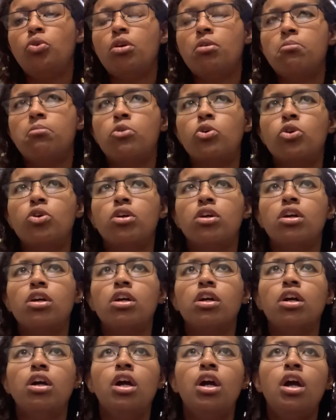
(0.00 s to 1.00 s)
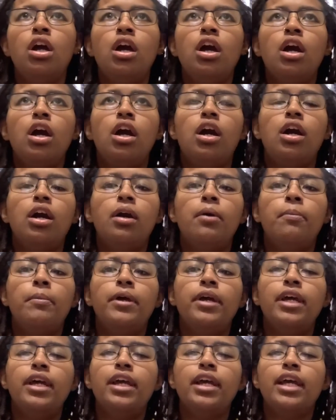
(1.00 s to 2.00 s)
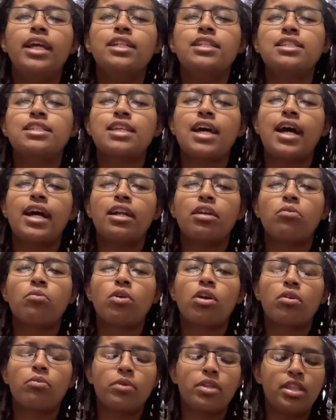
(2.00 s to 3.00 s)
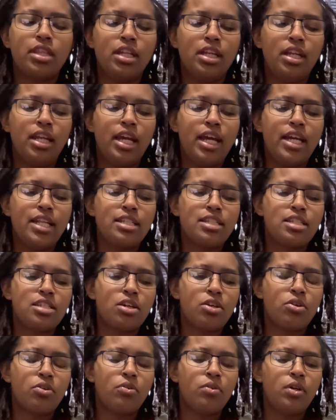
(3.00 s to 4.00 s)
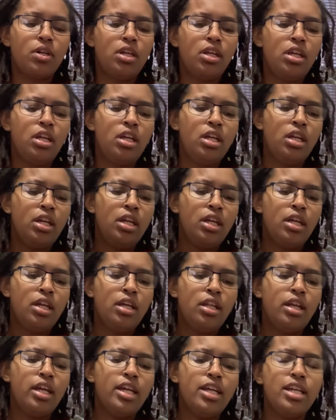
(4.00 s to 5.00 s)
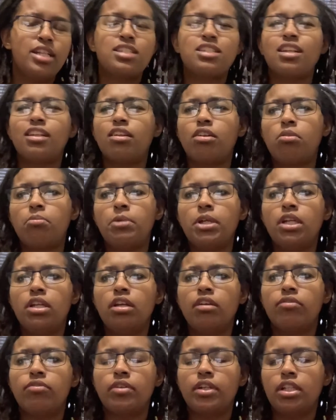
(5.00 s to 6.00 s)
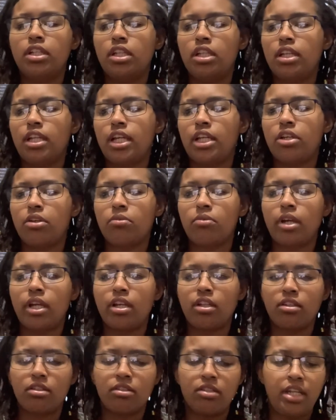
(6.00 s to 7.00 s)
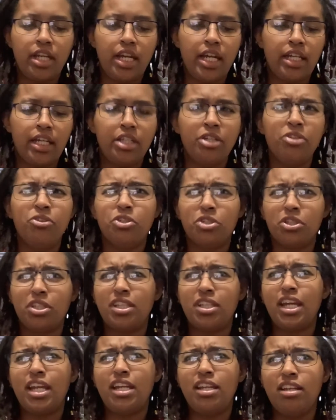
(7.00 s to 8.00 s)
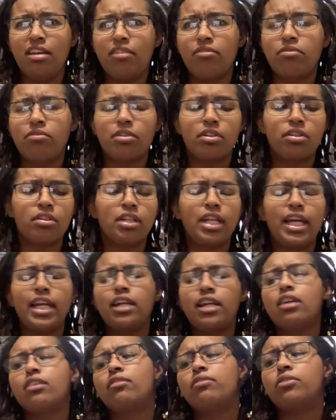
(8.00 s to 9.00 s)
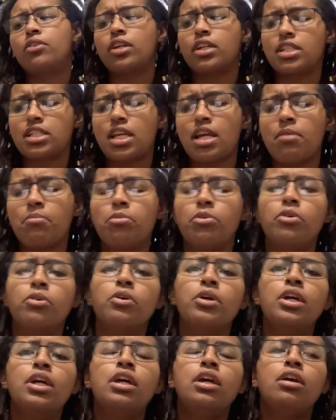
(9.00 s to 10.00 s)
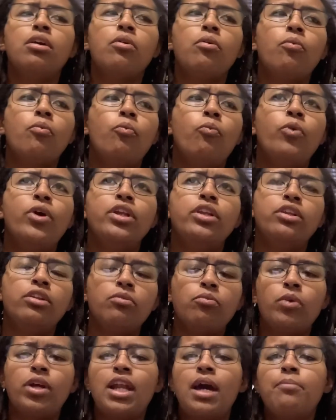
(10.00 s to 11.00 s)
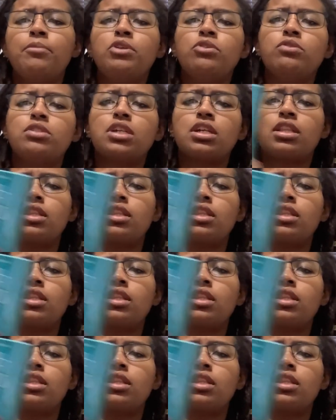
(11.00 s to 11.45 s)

more inside work within that. So it's a little bit different than like your regular deck. Usually they differ. Like, for example, when I'm using